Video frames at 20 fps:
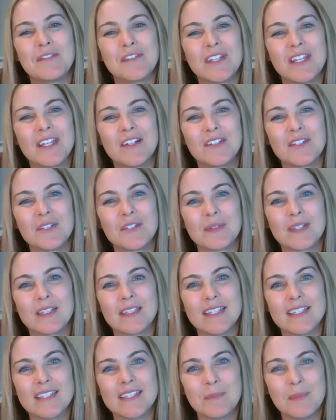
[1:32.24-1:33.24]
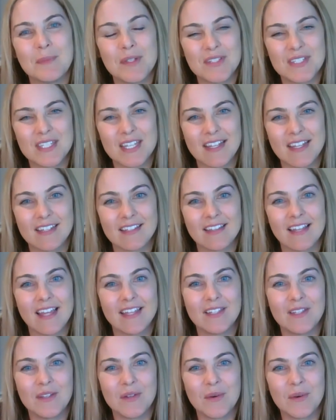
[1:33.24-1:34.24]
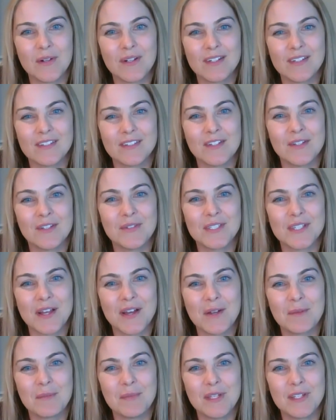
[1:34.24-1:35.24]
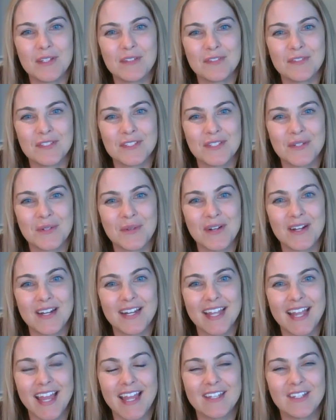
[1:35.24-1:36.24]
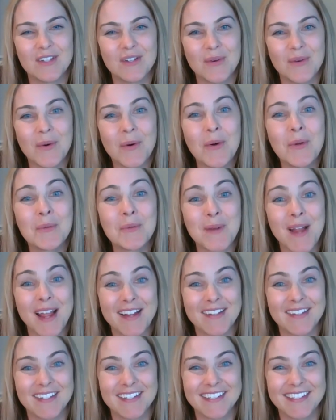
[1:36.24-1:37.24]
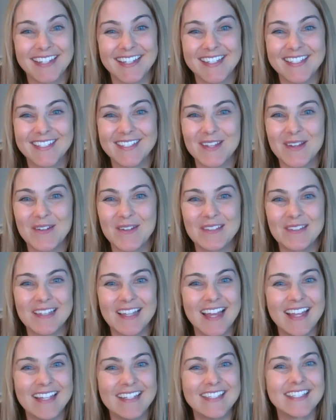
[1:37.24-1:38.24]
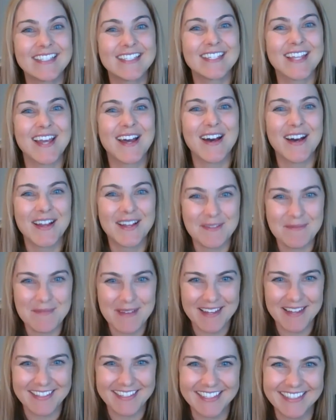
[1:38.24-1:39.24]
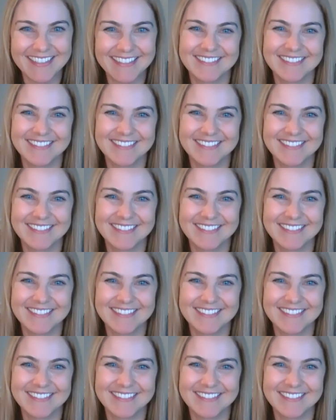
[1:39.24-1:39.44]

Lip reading: year to release music like your new song, Beautiful Story, and your whole record. So let's talk about it.